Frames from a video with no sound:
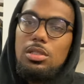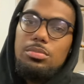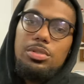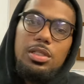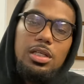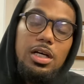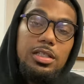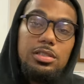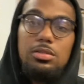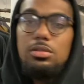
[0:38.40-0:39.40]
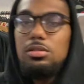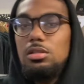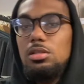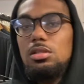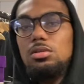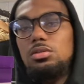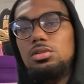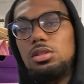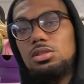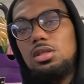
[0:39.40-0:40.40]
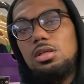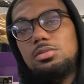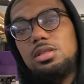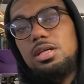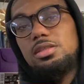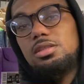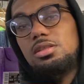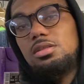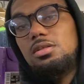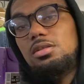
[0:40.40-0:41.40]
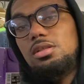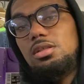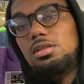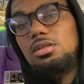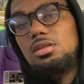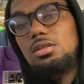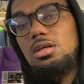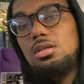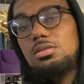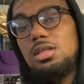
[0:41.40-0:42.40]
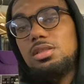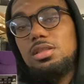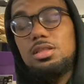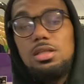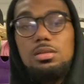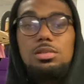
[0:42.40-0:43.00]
But also, you know, you can get your Harlem's Closet hoodie, harlemsclosets.com.